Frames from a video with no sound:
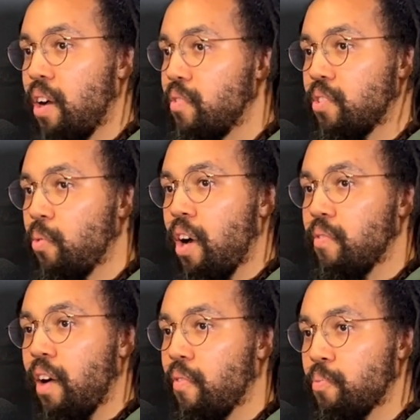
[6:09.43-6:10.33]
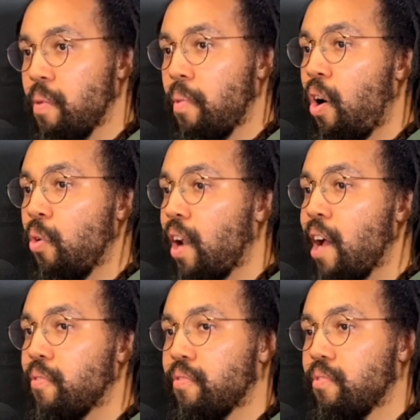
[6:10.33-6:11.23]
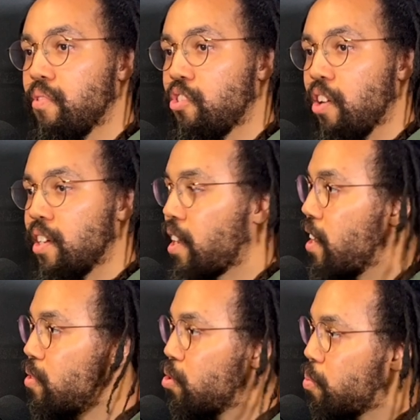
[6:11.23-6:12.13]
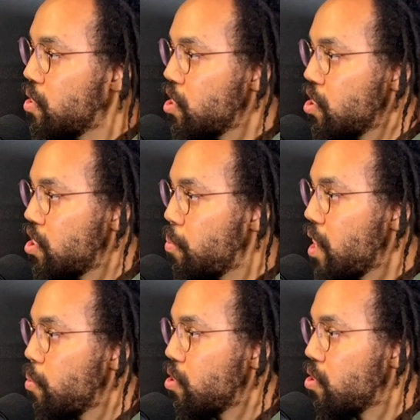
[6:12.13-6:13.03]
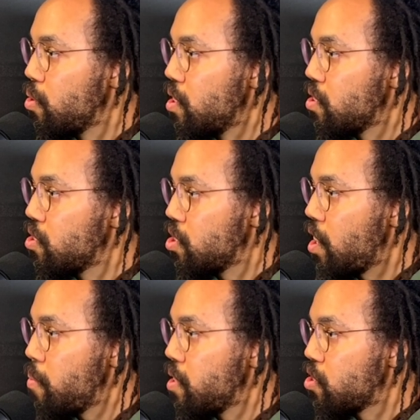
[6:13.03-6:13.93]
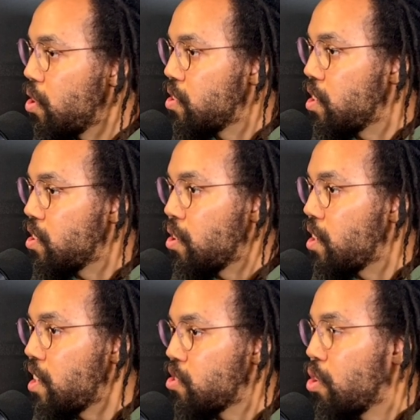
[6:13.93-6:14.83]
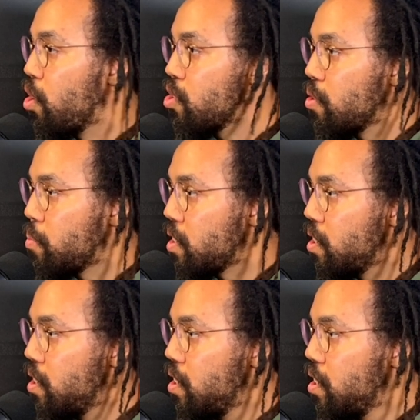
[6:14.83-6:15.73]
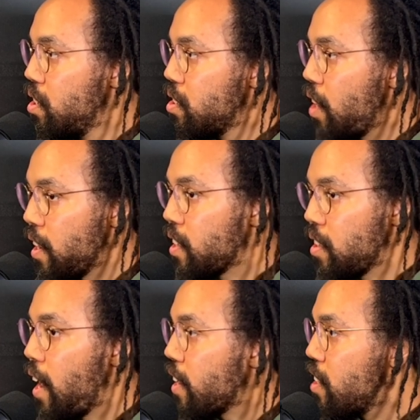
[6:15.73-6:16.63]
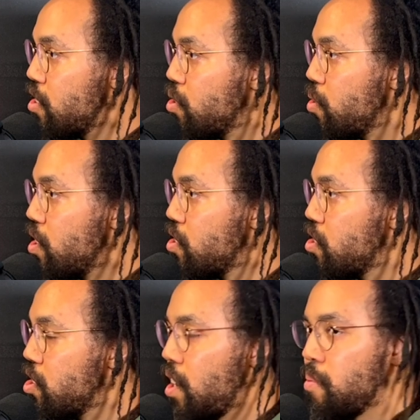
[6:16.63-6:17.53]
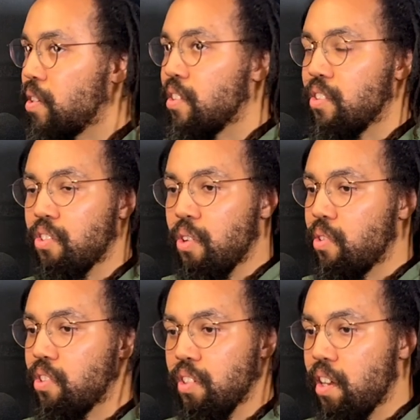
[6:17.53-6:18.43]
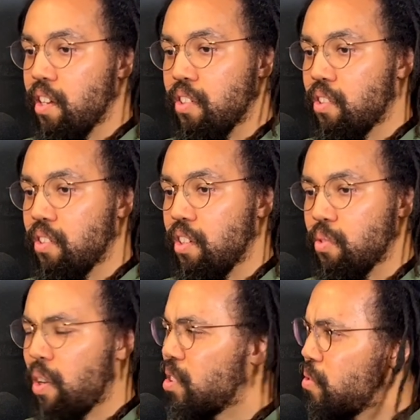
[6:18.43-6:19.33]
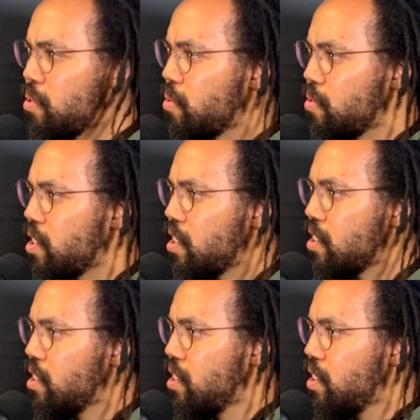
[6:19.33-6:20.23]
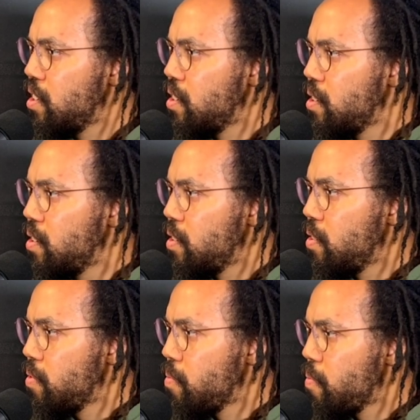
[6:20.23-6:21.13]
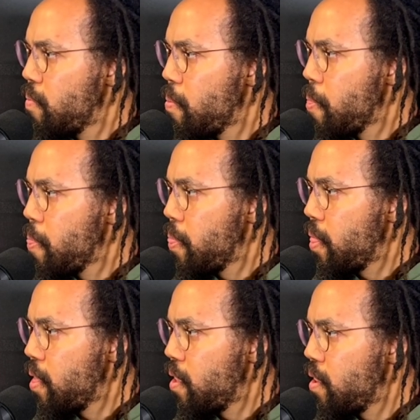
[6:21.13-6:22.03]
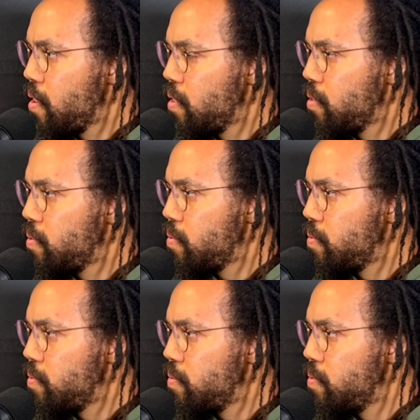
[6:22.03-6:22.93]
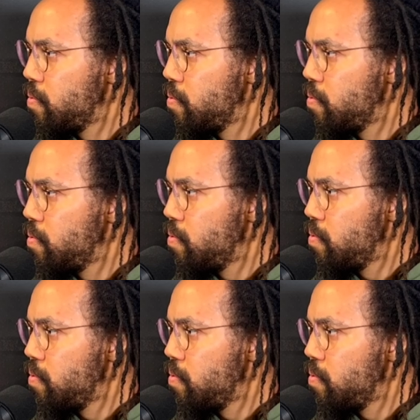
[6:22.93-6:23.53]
Bruv, it's what I've spent my whole life trying to get into a position to be able to do this. Do you know what I mean? So, you know, it's not lost on me that I get to do this. Do you know what I mean? And so it's, yeah, it's wonderful, really. That's amazing. And a great point to highlight on.